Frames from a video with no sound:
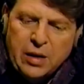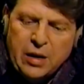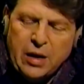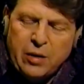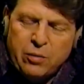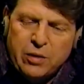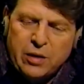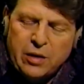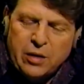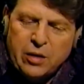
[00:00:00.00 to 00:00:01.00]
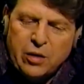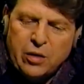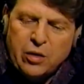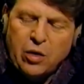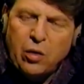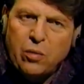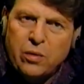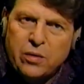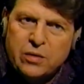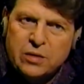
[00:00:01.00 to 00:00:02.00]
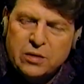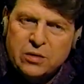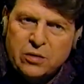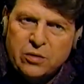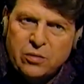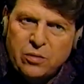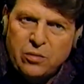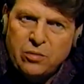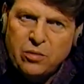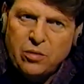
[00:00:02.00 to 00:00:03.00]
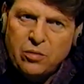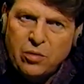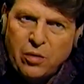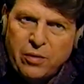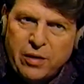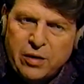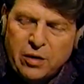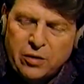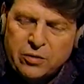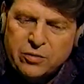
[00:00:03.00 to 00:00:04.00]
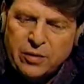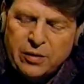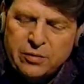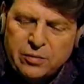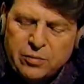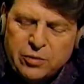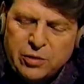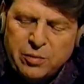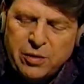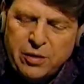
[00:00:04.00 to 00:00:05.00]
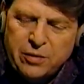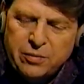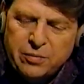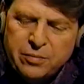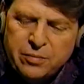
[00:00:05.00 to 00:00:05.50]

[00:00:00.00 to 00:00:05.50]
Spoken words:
And I would go with the sister who already knows, right? Will she be there?